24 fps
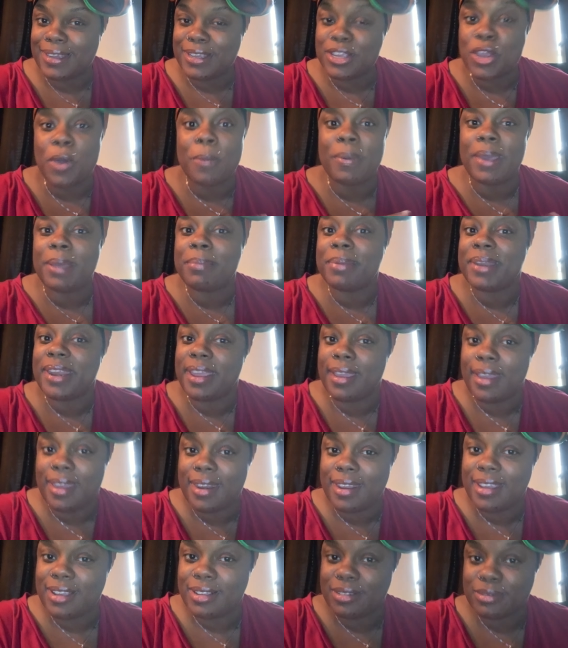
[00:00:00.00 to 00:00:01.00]
your baby
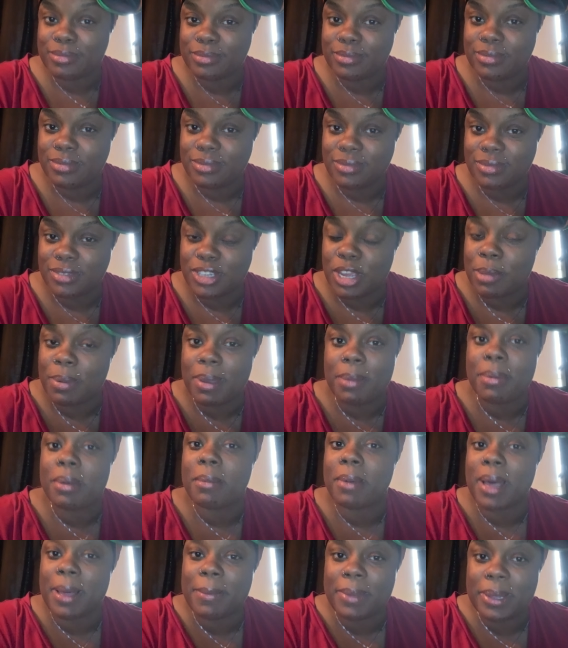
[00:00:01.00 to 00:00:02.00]
daddy, your
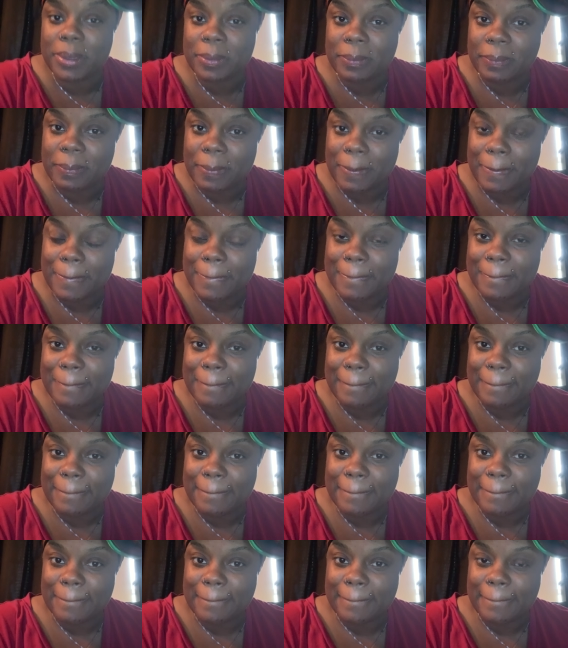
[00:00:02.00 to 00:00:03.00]
baby mama,
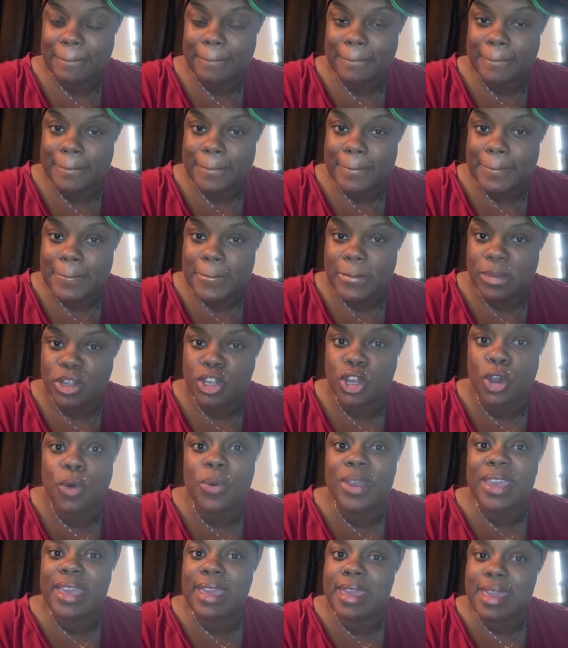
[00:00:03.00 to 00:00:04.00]

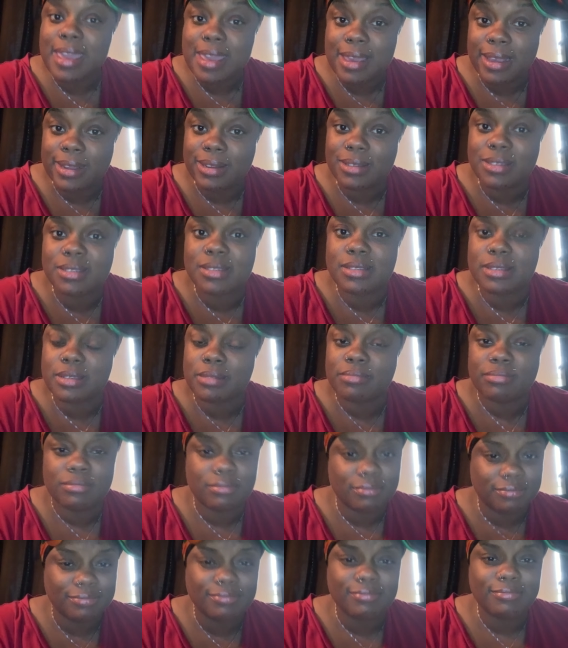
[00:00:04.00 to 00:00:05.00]
your kids.
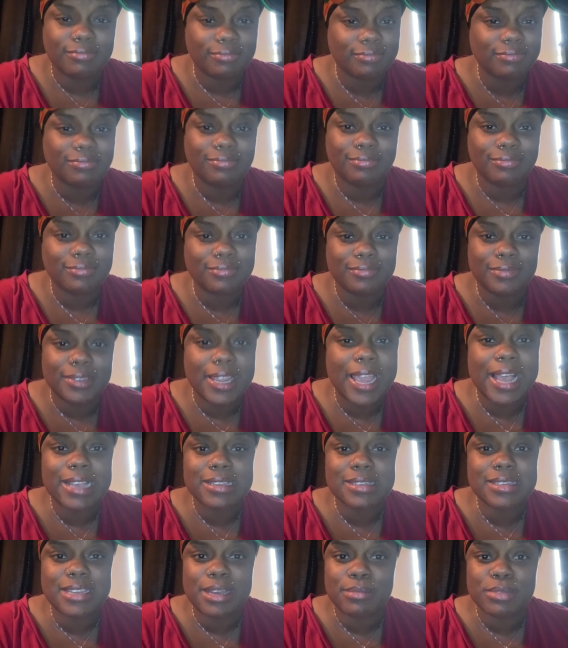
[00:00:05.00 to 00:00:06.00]

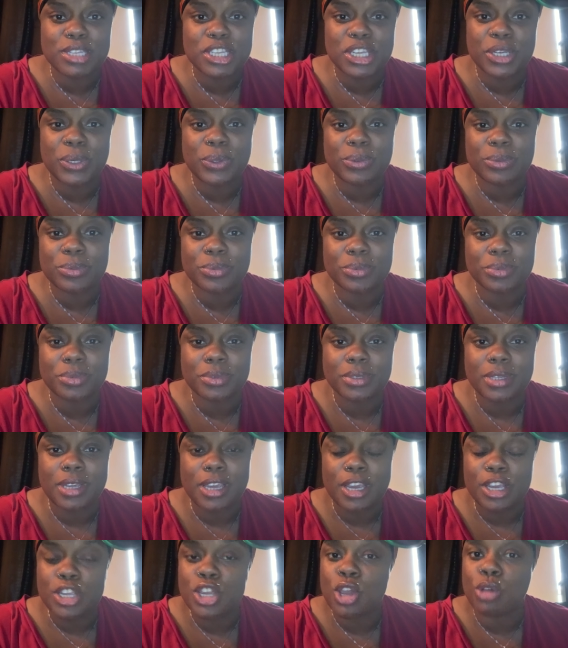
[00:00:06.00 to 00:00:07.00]
Yes, them too
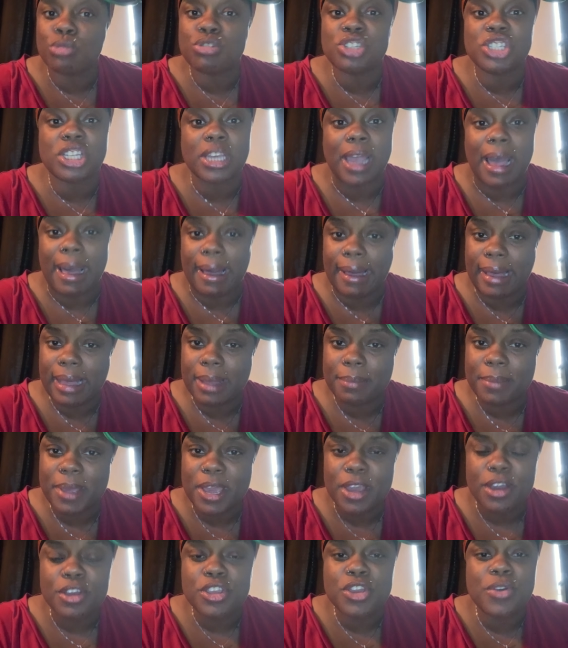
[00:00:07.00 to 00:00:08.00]
your job.
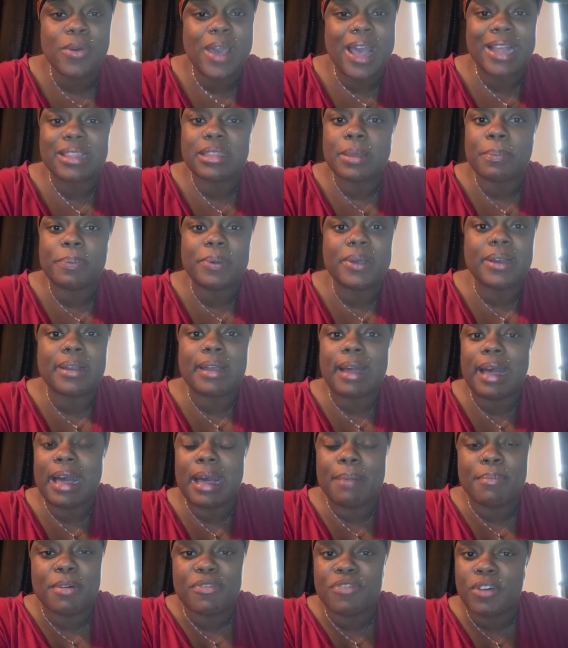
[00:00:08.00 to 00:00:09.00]
You have to put
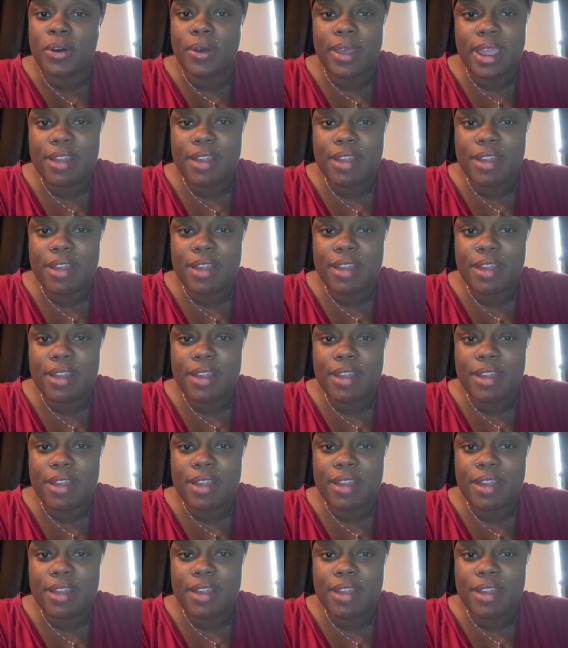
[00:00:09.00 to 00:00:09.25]
God before